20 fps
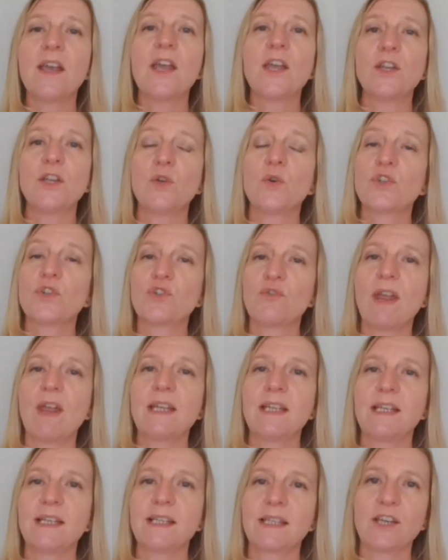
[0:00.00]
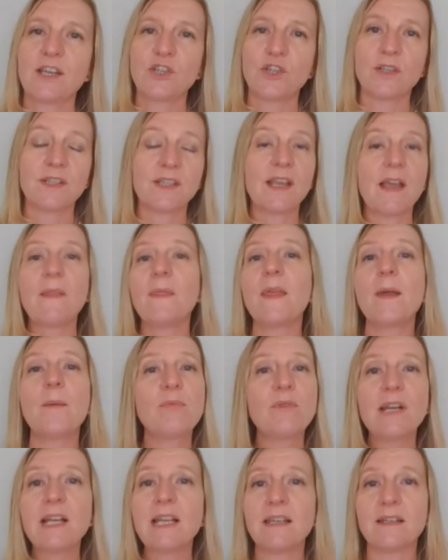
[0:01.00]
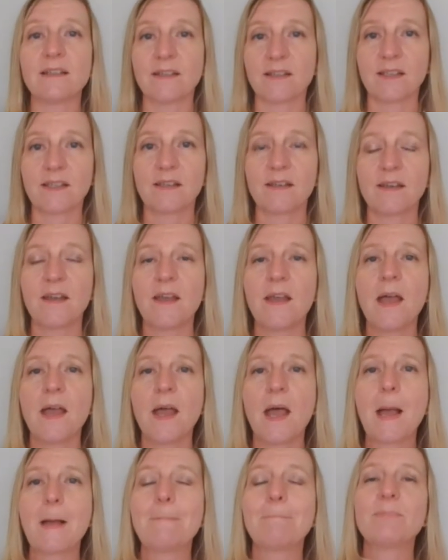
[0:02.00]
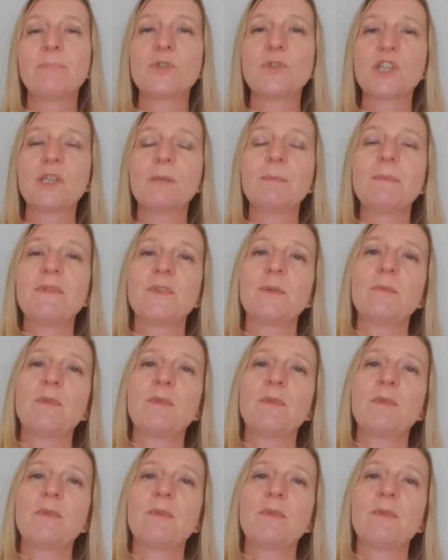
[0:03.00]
your training sessions, and they're brilliant. But some of them are